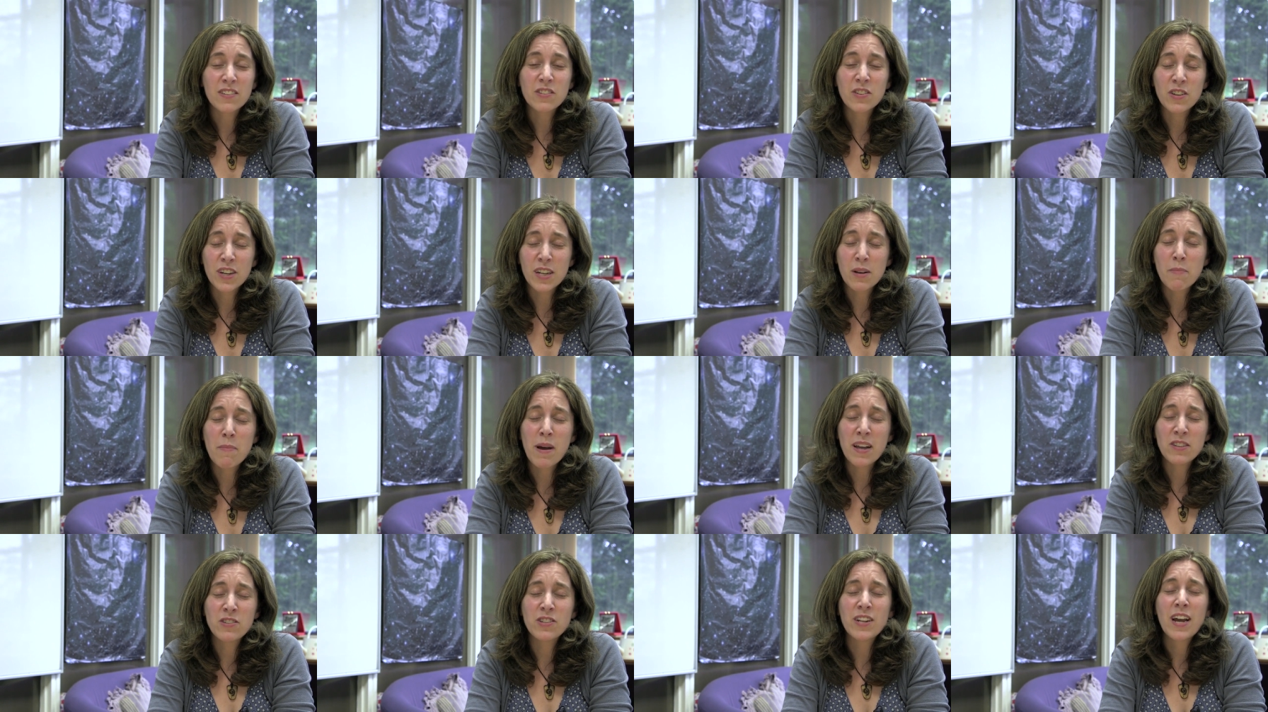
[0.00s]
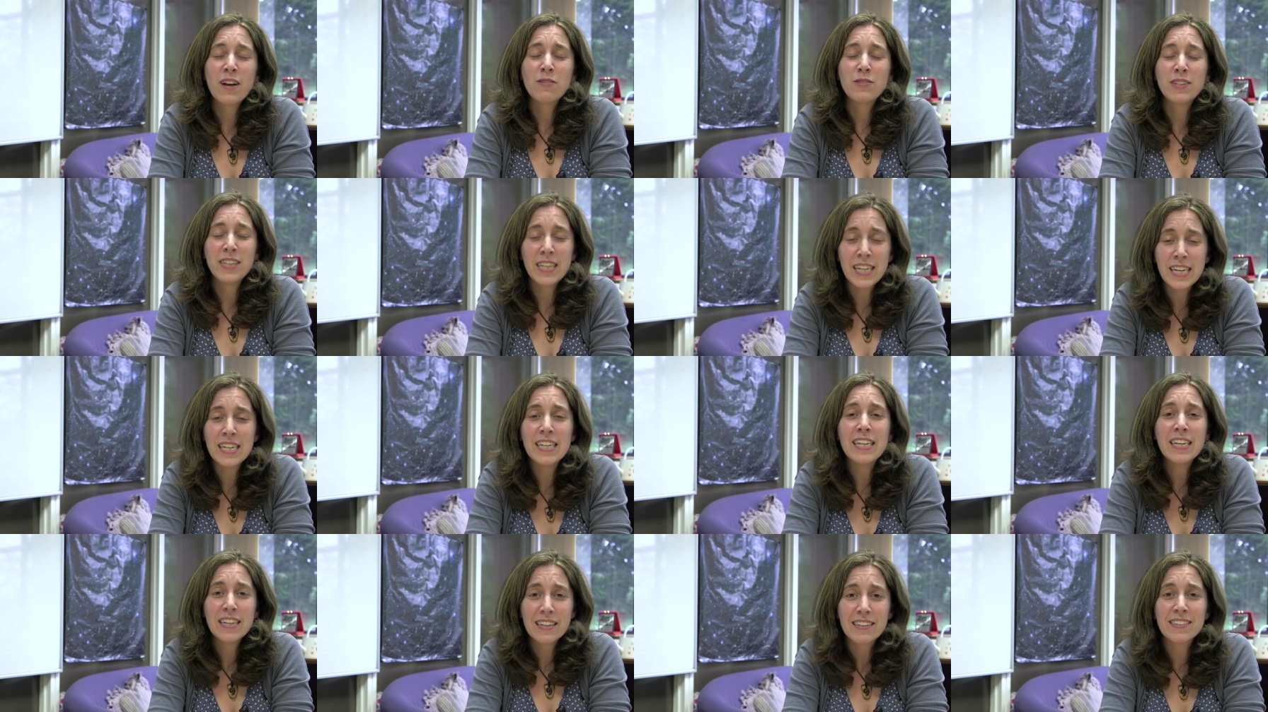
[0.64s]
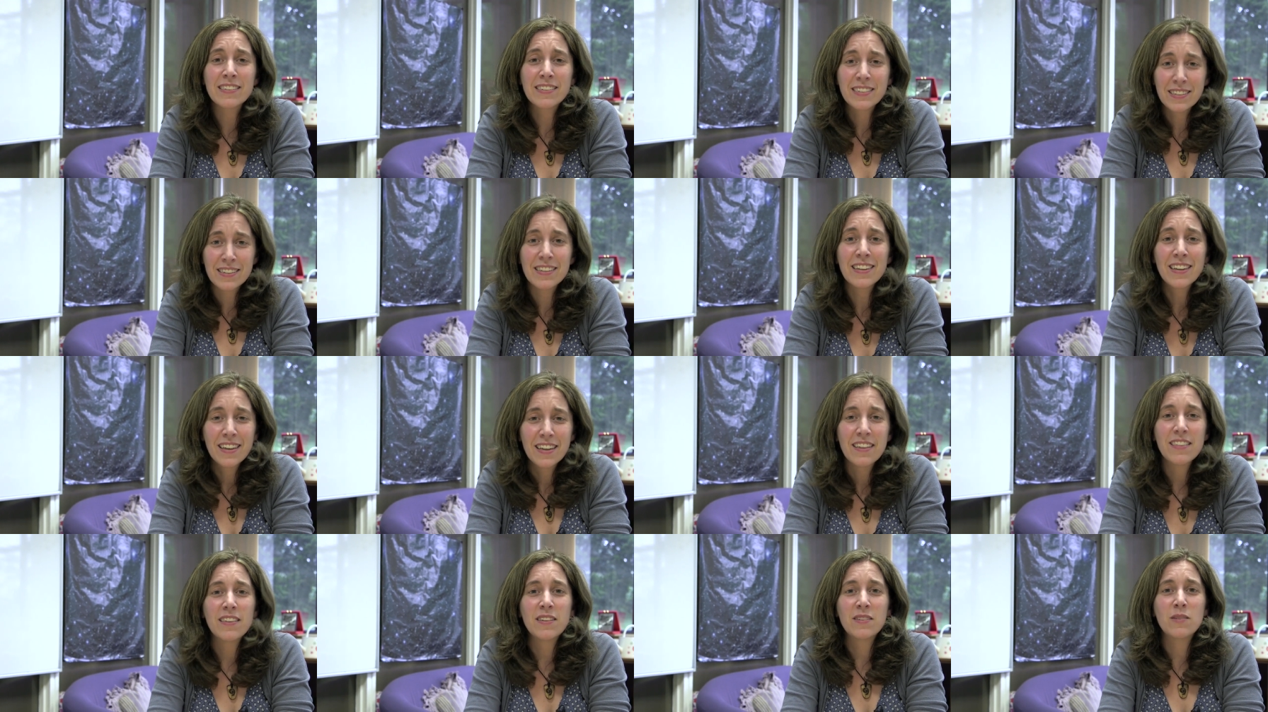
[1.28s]
So you can imagine how tedious
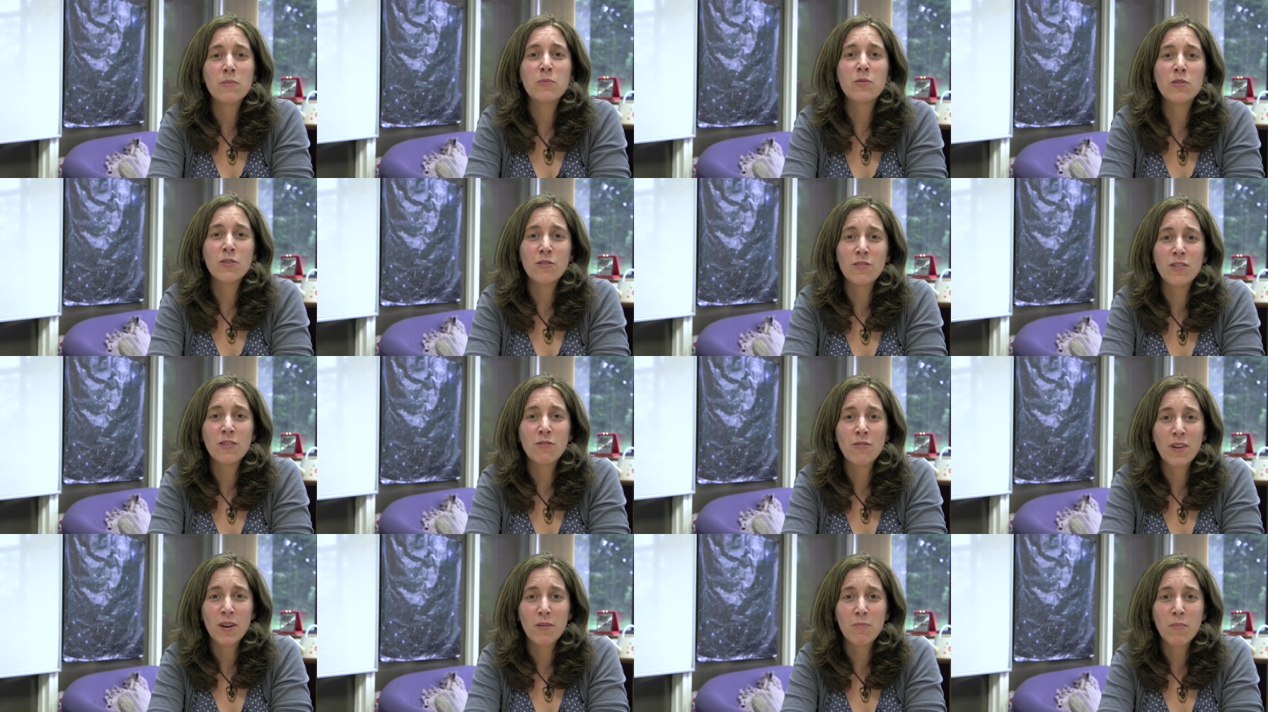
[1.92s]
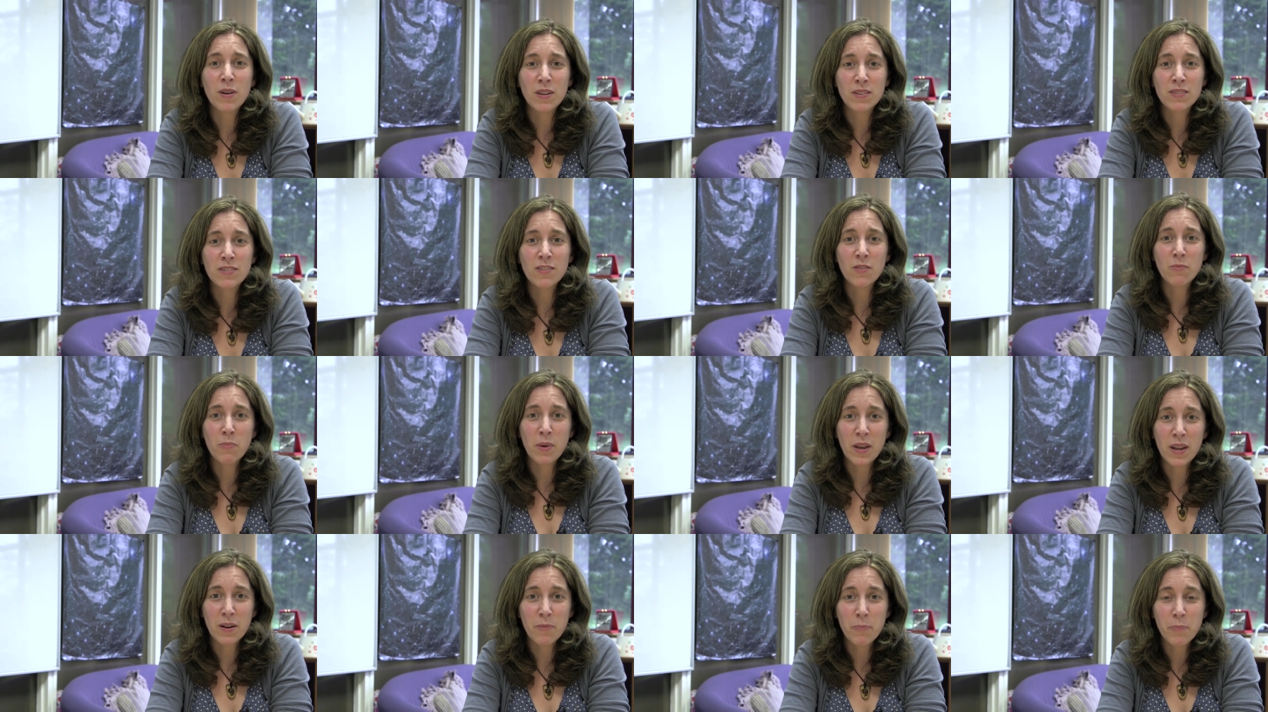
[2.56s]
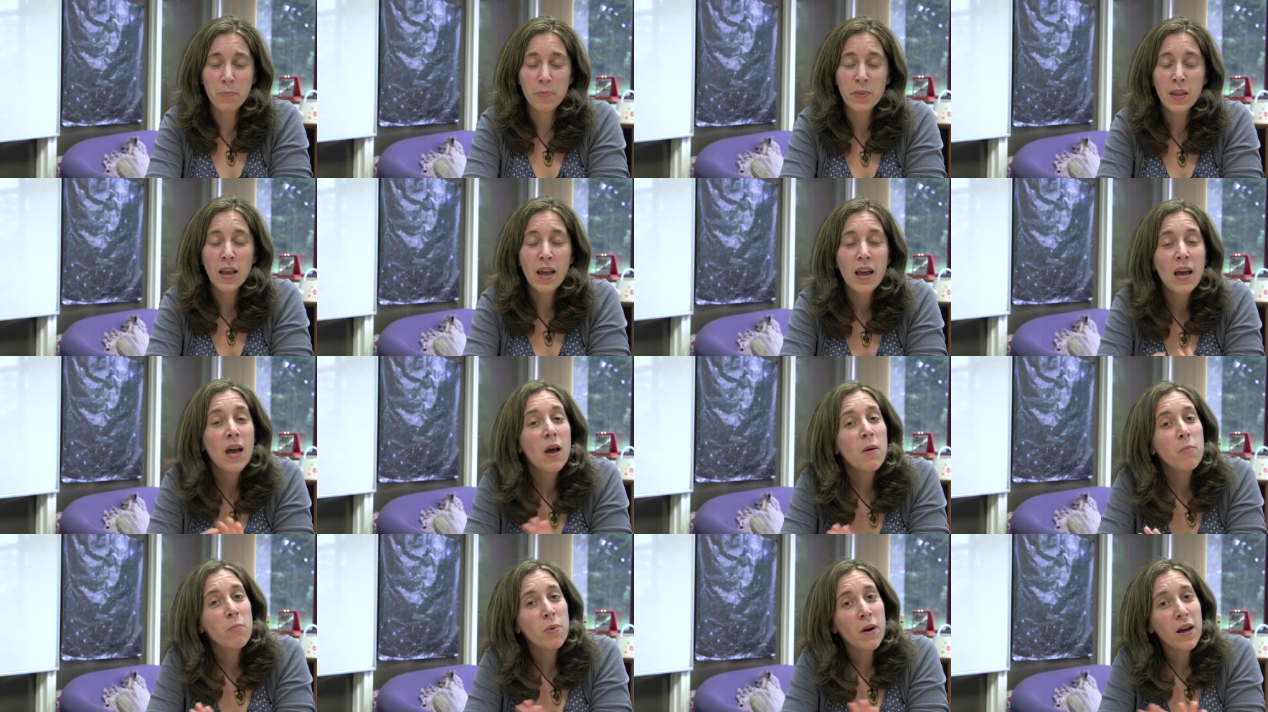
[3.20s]
this observing run must have been.
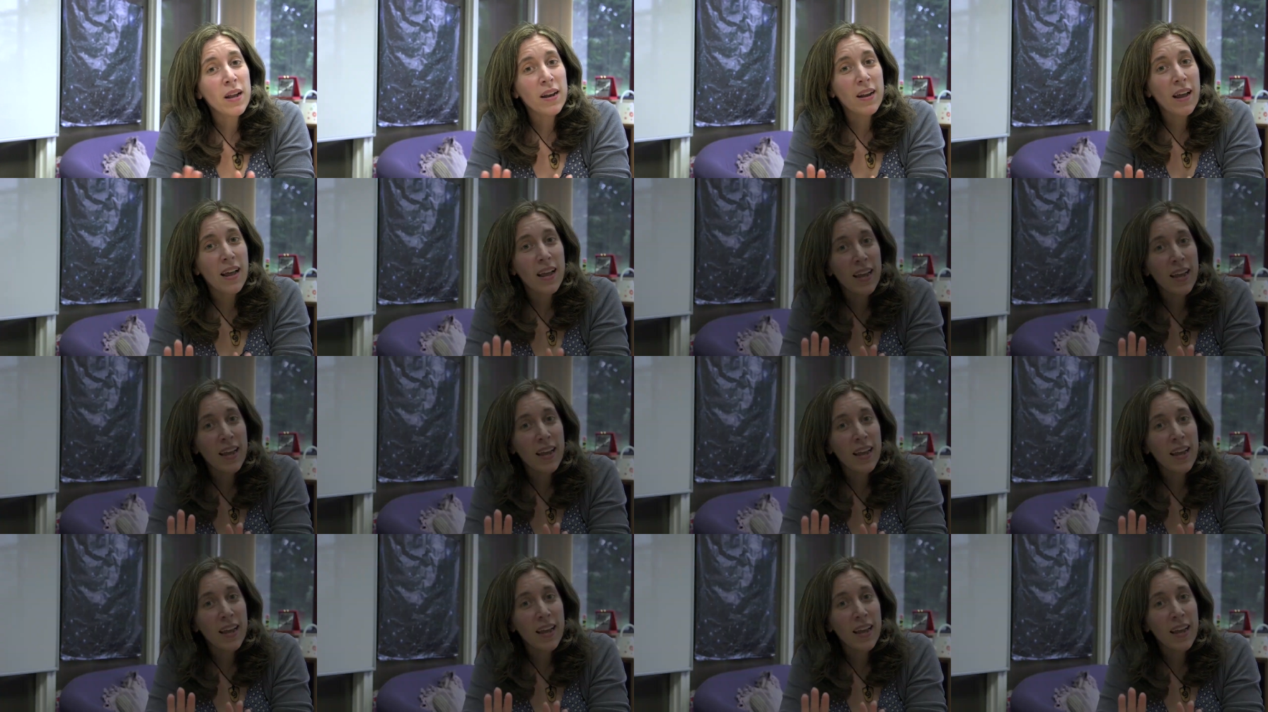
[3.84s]
But